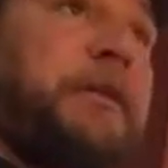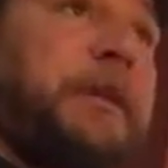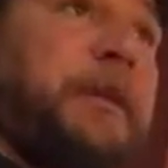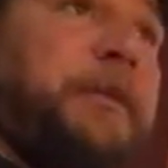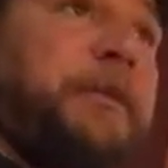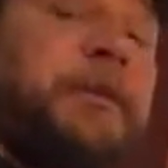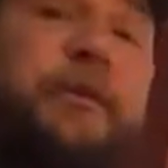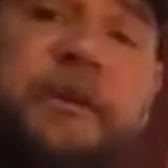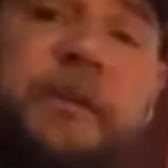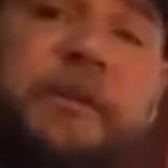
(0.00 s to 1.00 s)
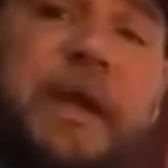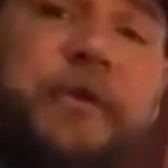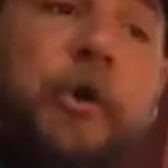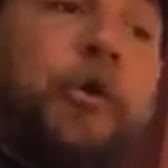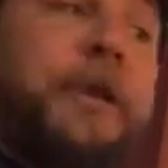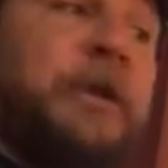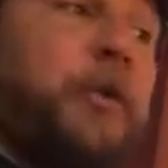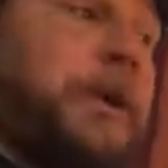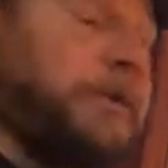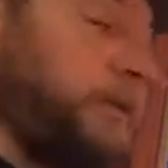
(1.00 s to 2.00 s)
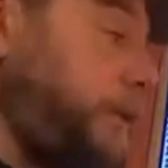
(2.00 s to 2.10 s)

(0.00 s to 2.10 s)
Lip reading: substitute sometimes the whole equation,